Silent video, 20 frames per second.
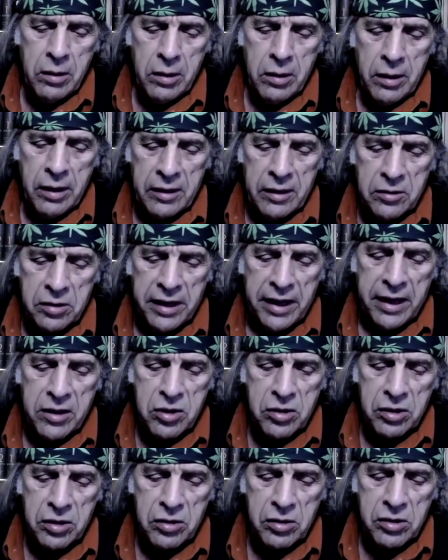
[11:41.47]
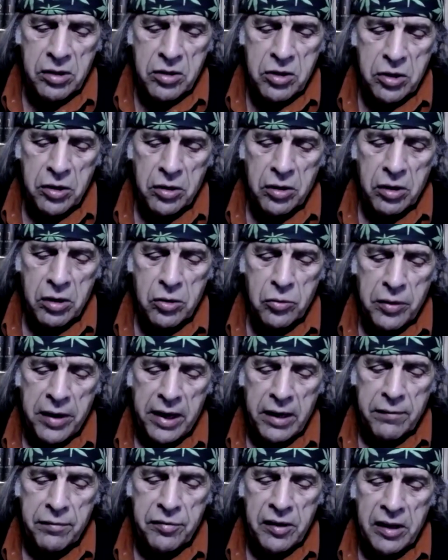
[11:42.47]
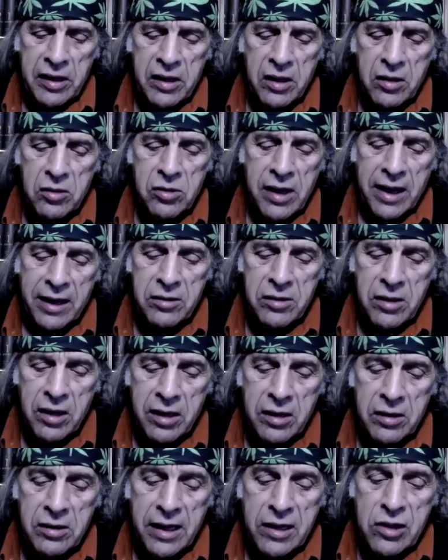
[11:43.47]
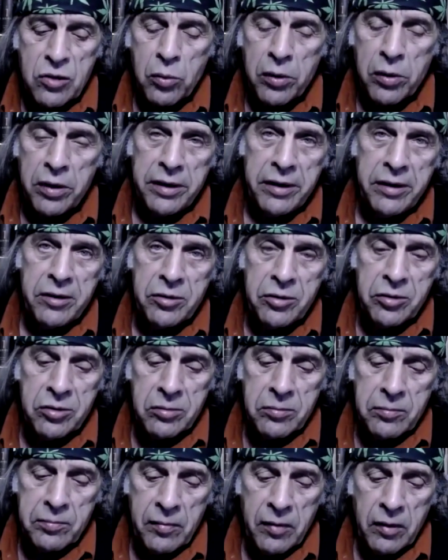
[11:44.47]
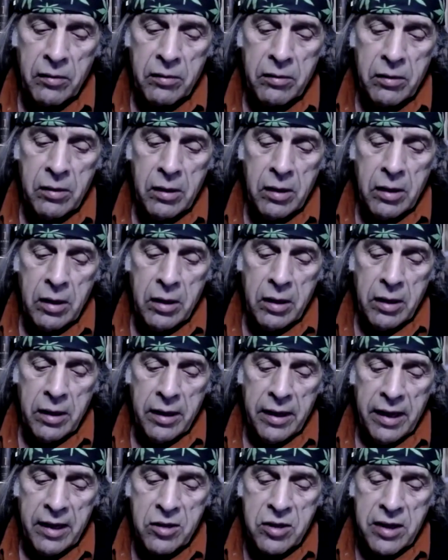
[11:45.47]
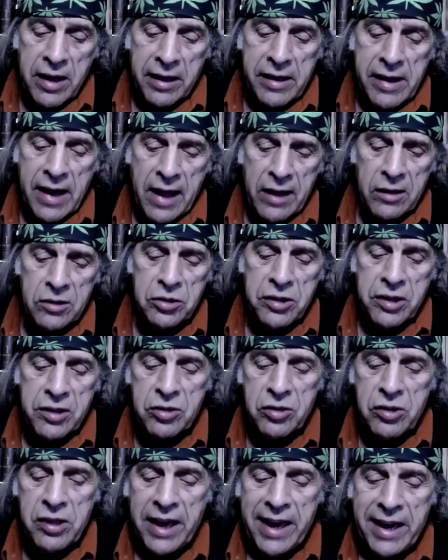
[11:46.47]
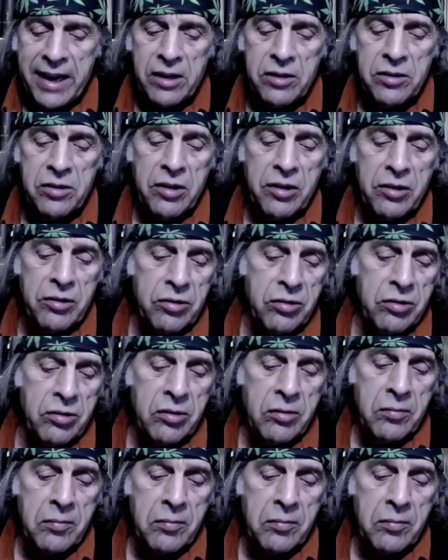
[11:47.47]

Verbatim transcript: And today it's con- considered a creative thinking technique, and that's what it is. And psychology has taken this